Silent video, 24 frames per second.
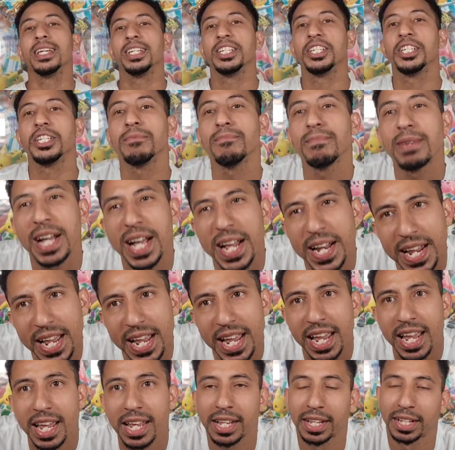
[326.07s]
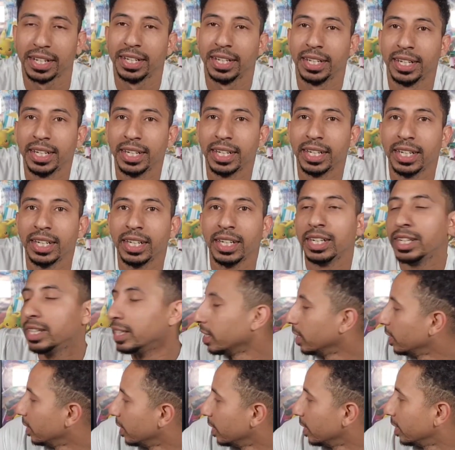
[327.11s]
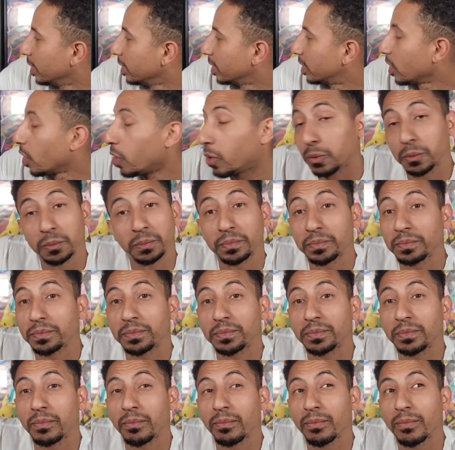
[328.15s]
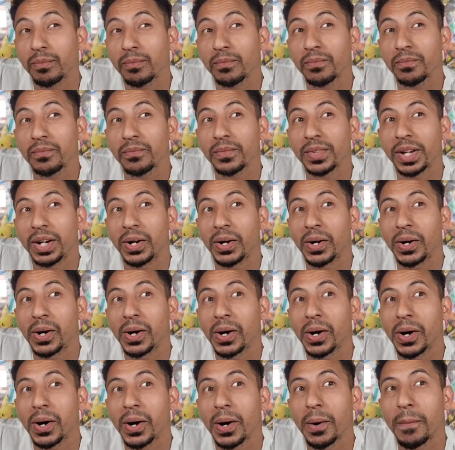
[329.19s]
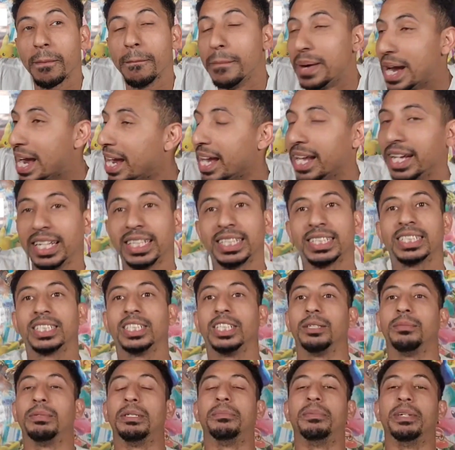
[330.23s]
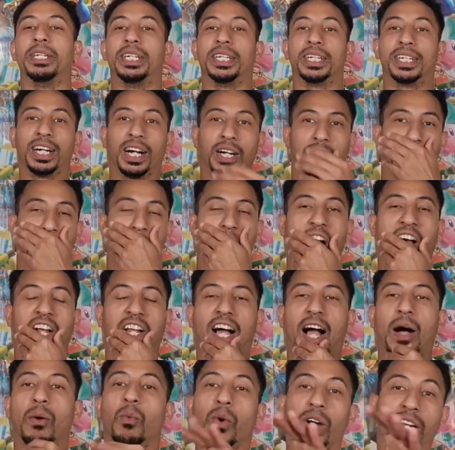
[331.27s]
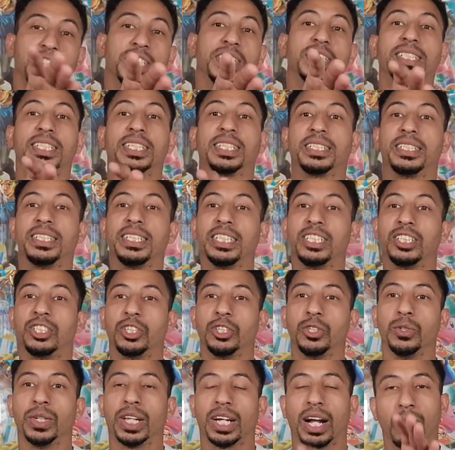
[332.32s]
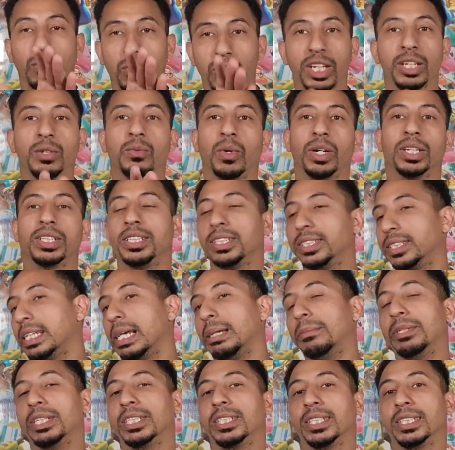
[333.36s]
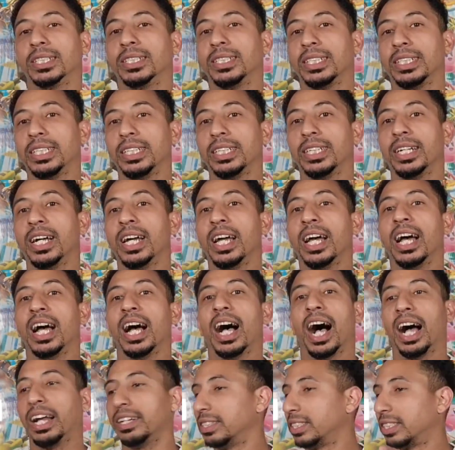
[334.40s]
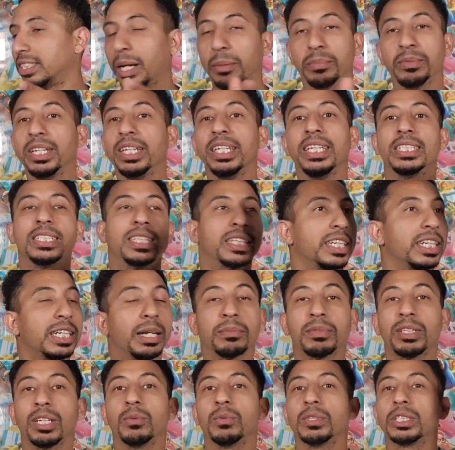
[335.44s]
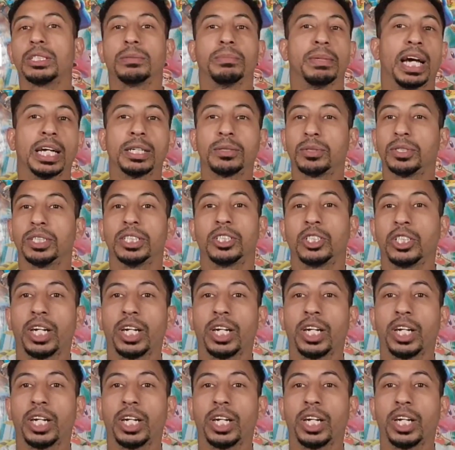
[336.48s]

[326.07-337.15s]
Shmoney. So, Oh man, this is gonna be big. Okay, I, I wanted to succeed too. Like I really want this game to succeed. Uh, something needs to get up there with Smash Bros.